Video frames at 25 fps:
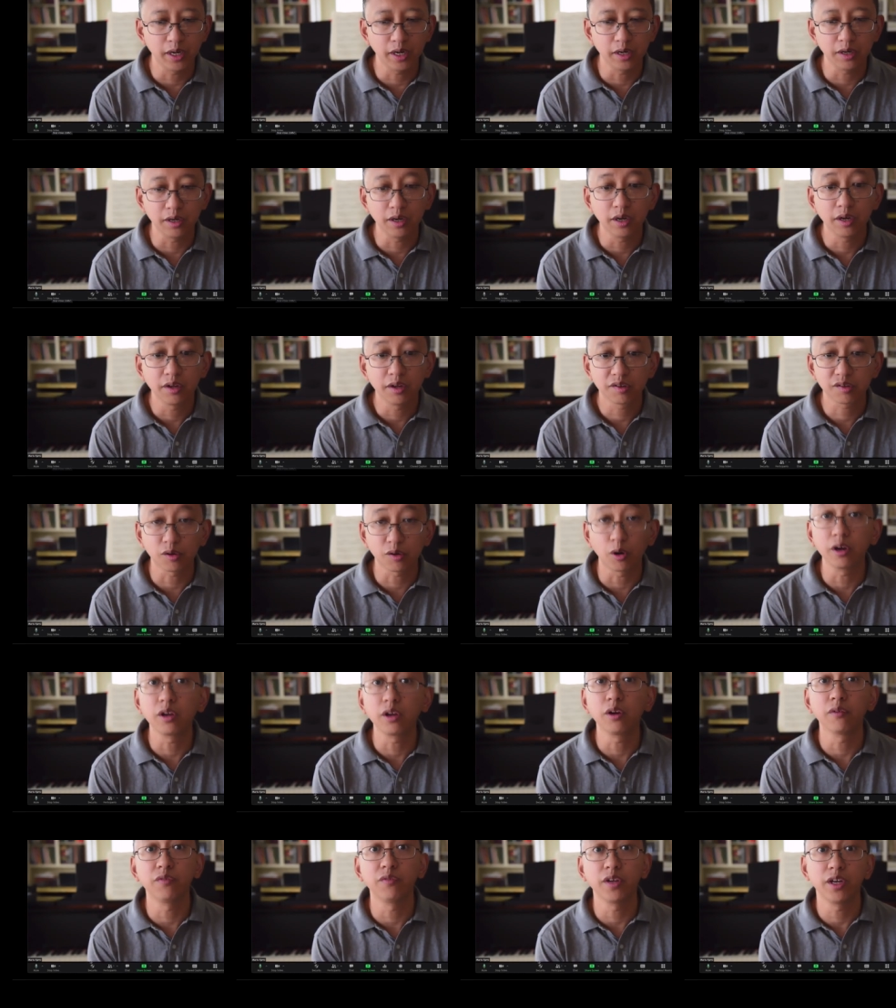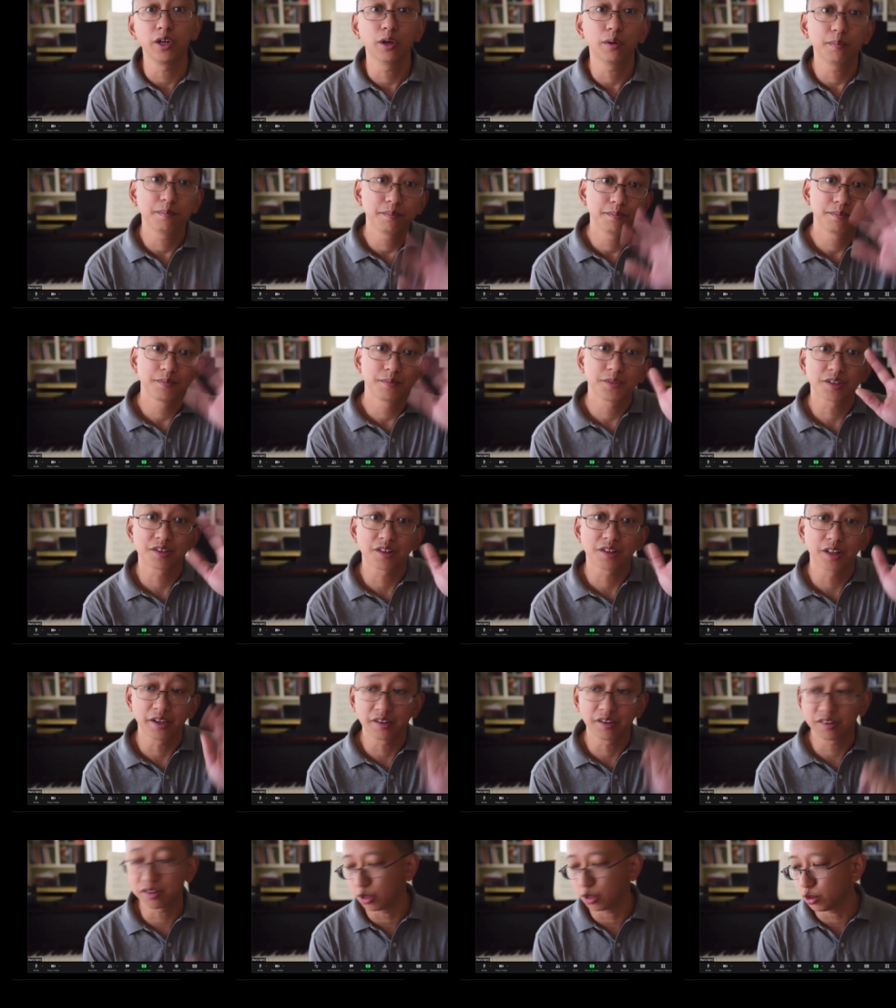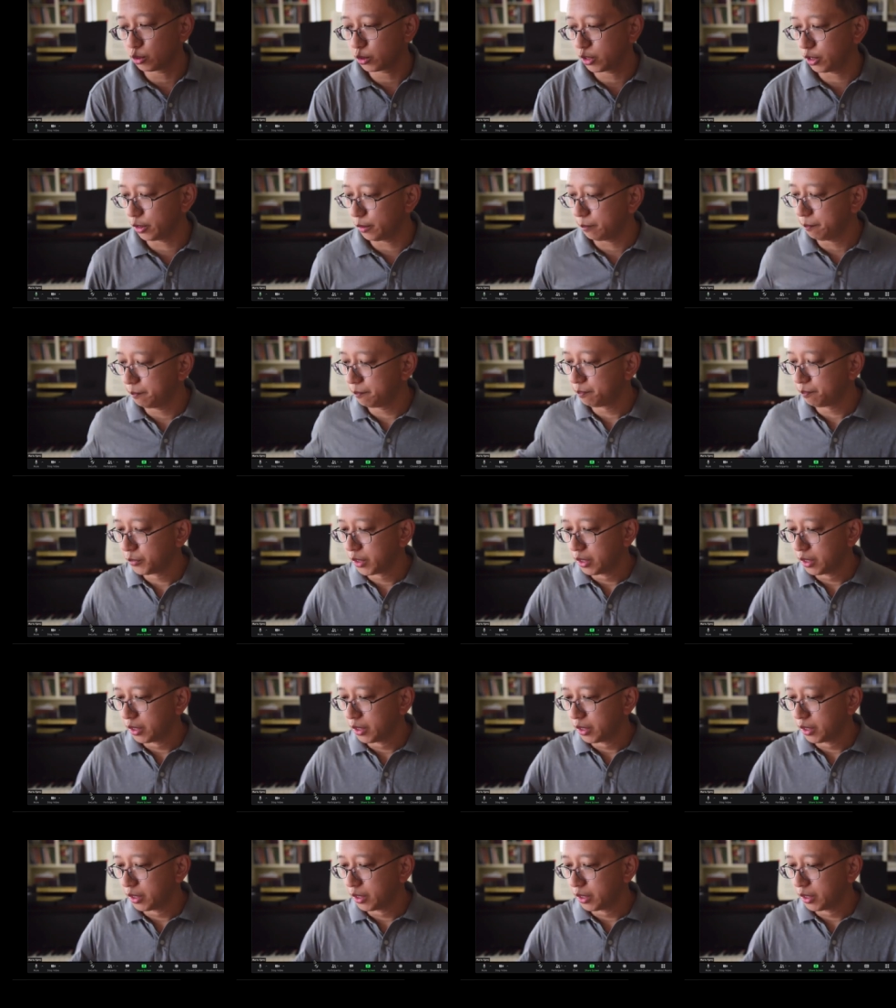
and start your video just like so here.